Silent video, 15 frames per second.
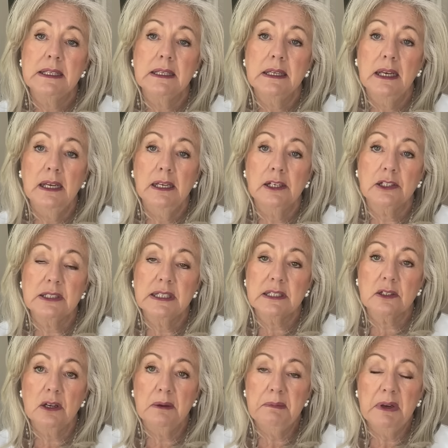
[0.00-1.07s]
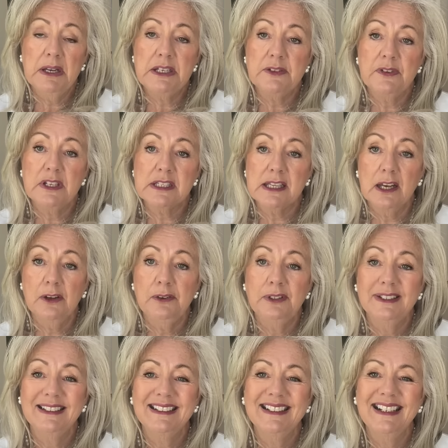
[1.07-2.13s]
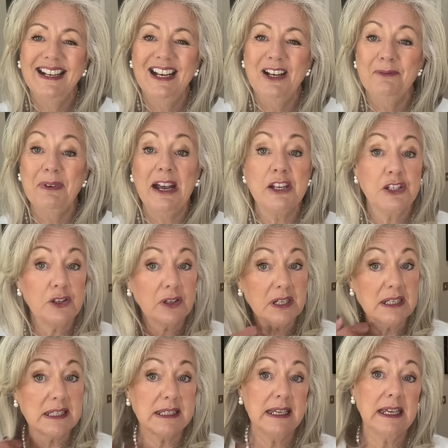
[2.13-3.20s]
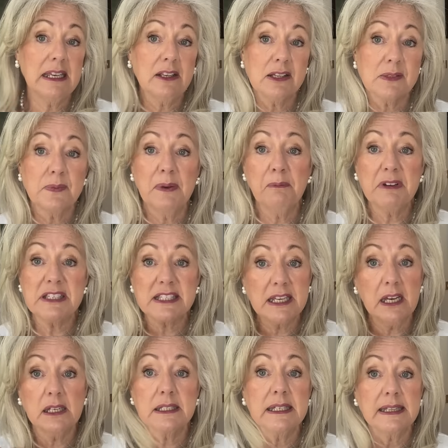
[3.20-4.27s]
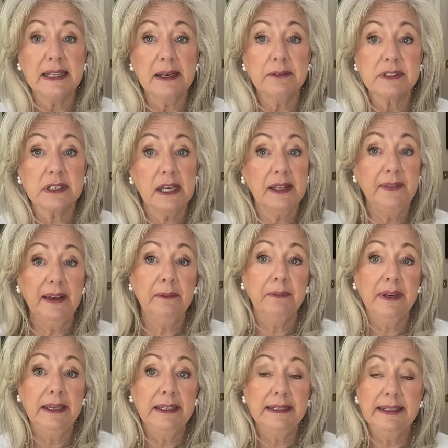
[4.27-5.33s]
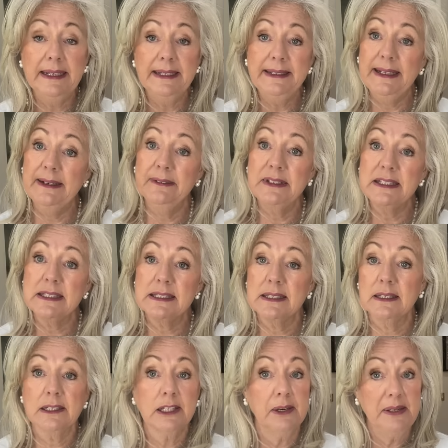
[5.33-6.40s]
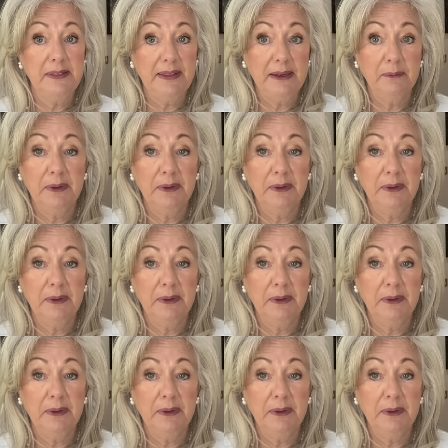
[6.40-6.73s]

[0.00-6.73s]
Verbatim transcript: because uh, it's got a mind of its own. Um, as you can see, because when we started, that was going that way, and now it's going that